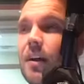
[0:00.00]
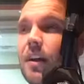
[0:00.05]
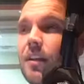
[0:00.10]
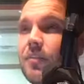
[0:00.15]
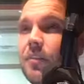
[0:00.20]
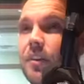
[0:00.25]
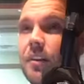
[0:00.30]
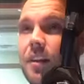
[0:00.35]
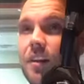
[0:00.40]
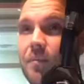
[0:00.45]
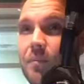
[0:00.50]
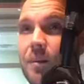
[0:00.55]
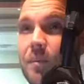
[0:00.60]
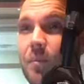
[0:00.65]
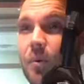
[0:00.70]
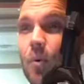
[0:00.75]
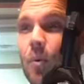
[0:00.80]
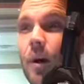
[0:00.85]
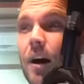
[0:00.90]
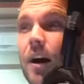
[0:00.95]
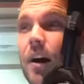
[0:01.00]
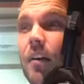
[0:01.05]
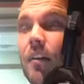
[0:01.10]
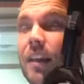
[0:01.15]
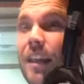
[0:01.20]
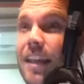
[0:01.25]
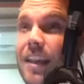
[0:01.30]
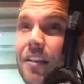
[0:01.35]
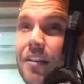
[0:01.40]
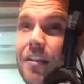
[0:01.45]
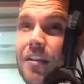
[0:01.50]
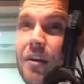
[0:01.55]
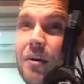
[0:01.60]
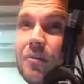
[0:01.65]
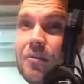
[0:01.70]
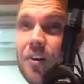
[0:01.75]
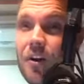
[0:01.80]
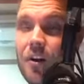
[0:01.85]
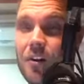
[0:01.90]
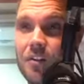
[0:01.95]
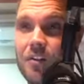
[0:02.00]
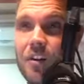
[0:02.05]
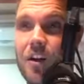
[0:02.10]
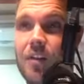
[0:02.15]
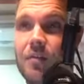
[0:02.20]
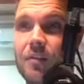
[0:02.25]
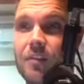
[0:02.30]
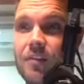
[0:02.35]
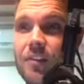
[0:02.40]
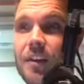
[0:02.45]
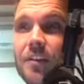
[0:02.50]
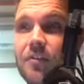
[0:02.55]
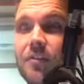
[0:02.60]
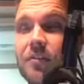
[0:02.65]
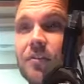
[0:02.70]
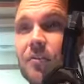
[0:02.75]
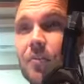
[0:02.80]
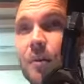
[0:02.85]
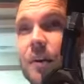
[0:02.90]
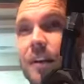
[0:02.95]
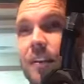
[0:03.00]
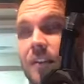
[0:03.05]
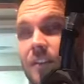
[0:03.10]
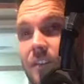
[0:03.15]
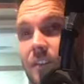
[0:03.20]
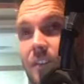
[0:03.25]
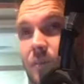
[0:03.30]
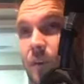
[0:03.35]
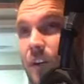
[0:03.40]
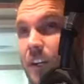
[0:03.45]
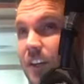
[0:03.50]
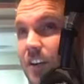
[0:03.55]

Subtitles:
to love people well in those hard conversations when it